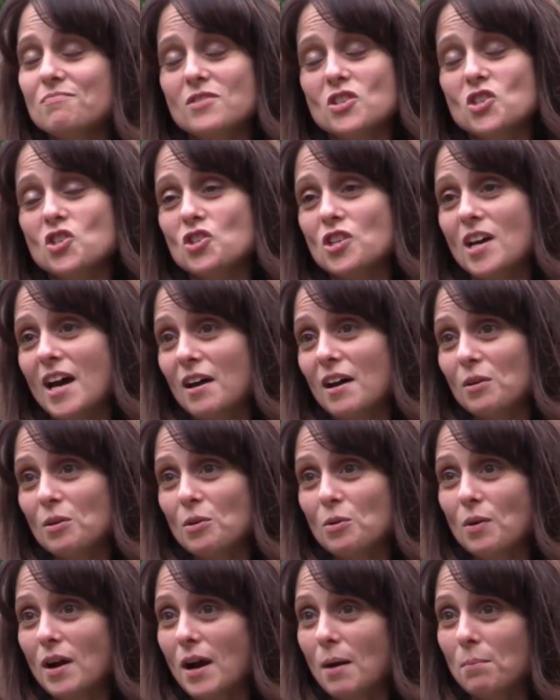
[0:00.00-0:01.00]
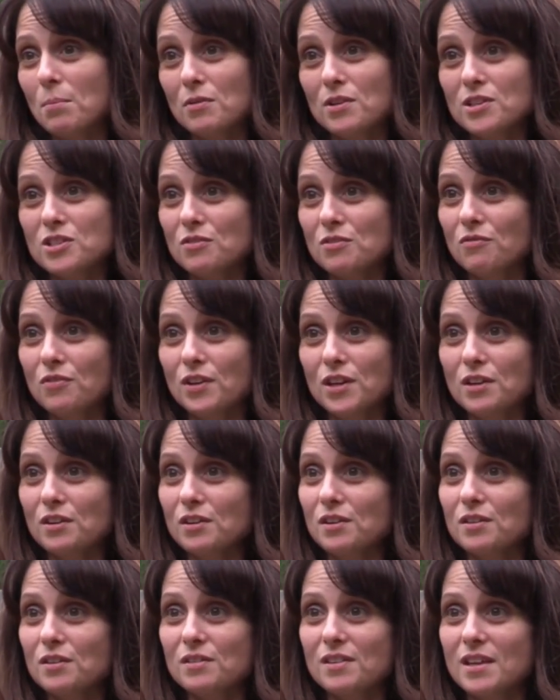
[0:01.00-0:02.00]
shadow apparition
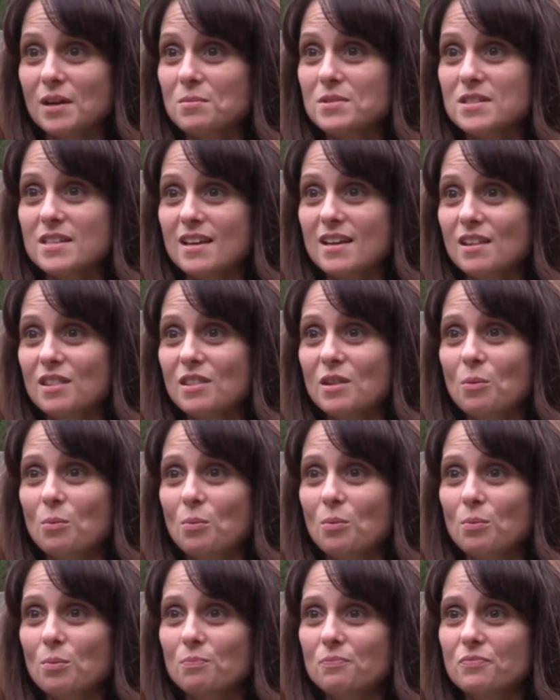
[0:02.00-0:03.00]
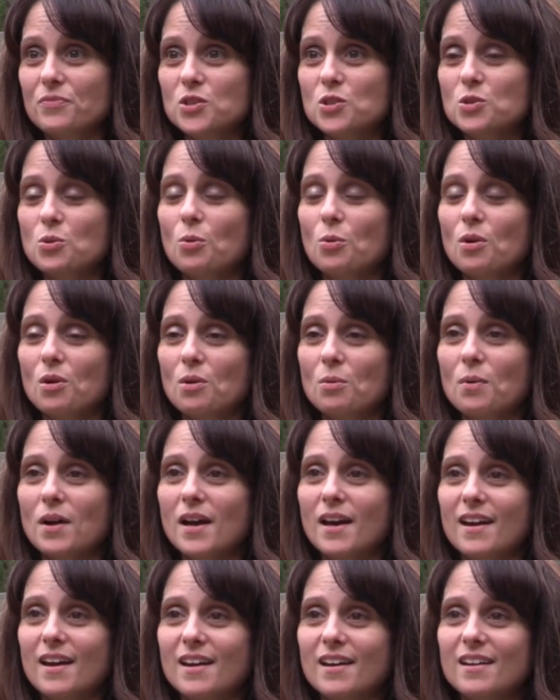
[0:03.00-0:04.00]
figure that was in the
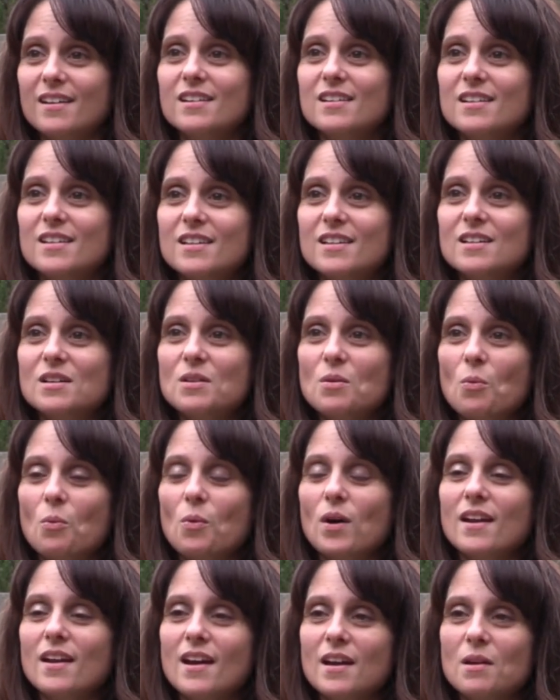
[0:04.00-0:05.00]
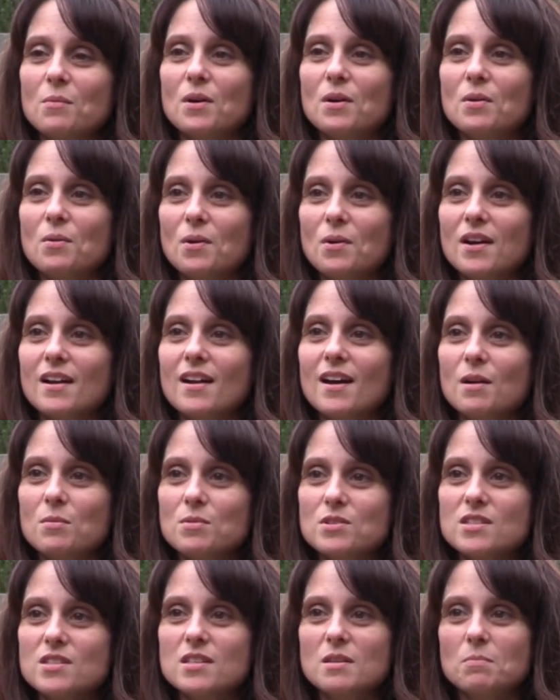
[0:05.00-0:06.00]
doorway one night when Corey and I were
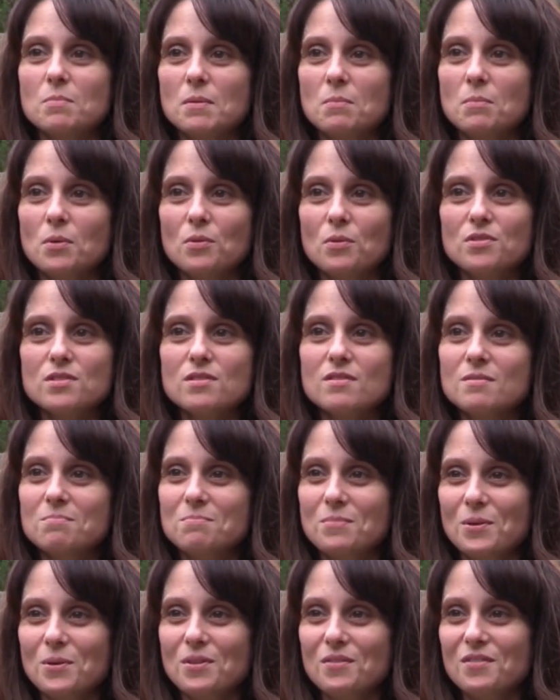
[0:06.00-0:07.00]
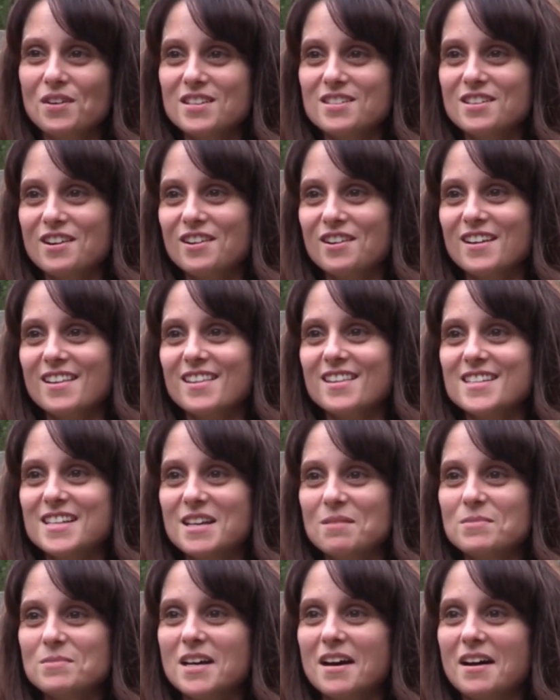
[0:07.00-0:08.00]
sleeping, both both of us started at the
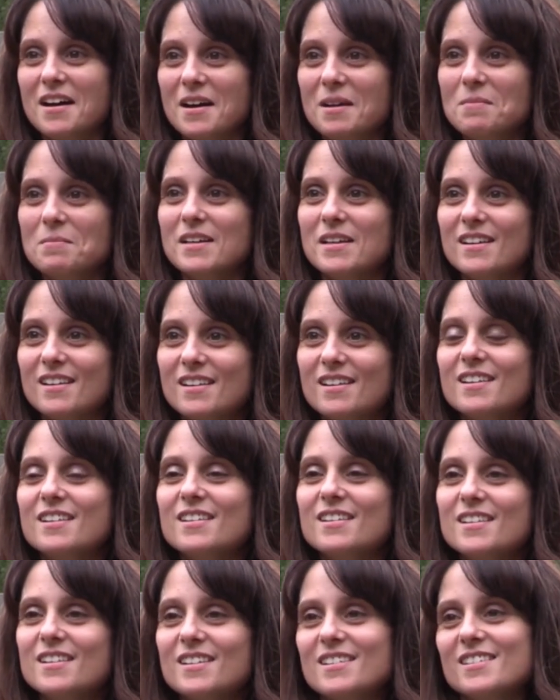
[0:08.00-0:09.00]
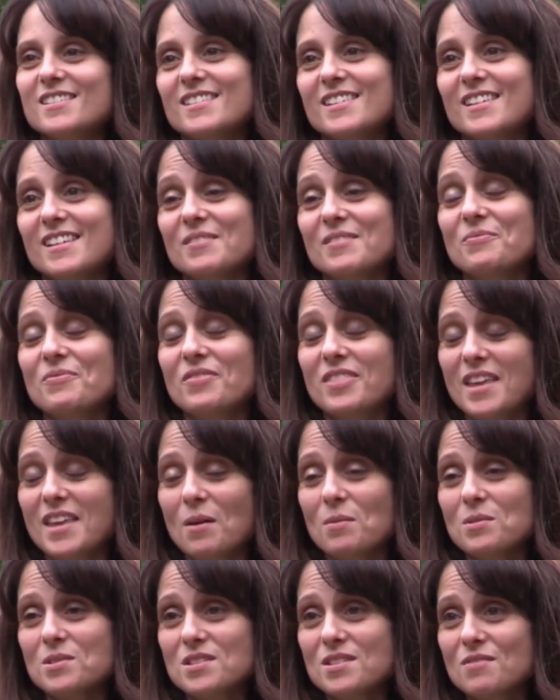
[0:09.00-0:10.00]
same time, and
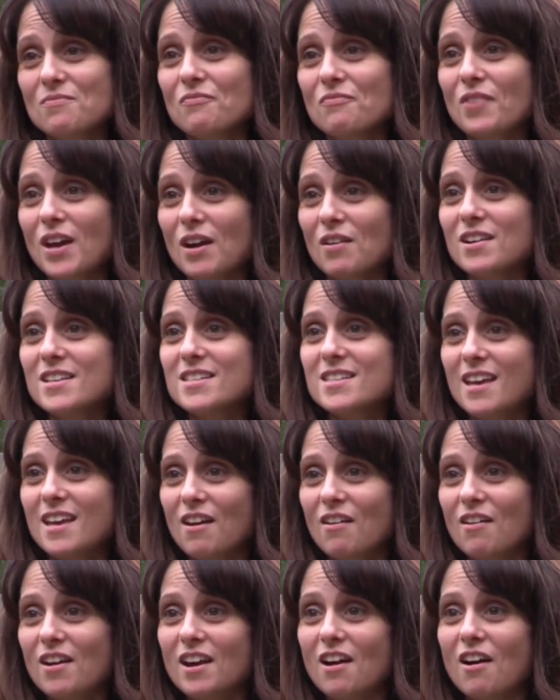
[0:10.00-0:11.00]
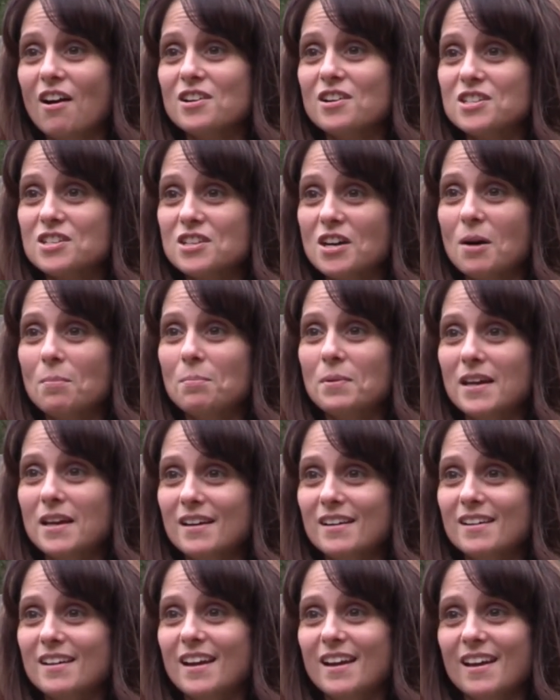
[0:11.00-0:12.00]
that was very scary, heart
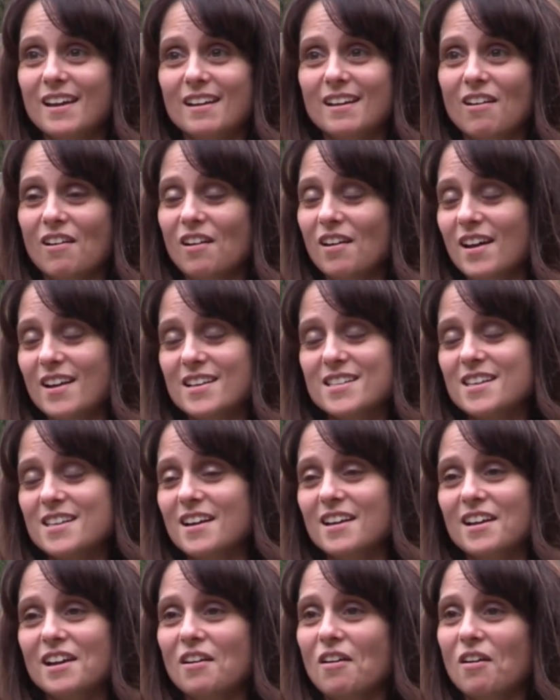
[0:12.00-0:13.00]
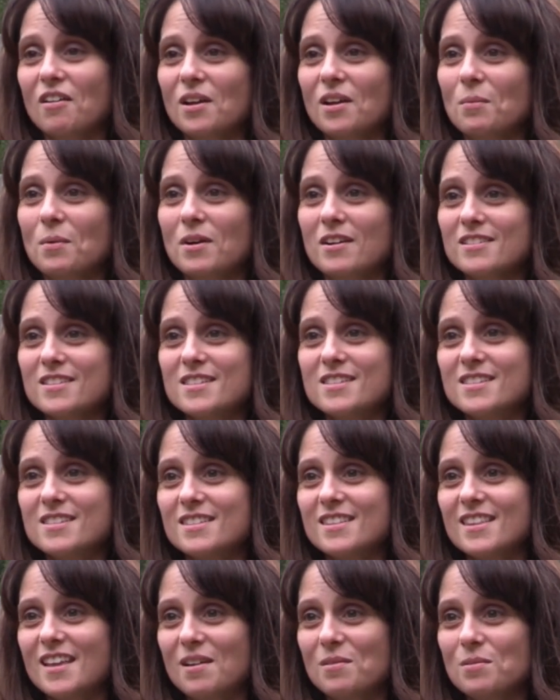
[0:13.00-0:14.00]
stopping, and exciting all at once.
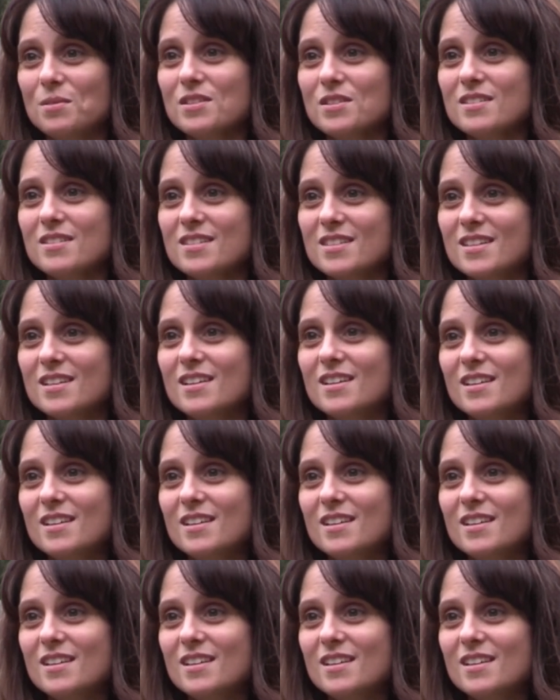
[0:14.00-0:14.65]
That was.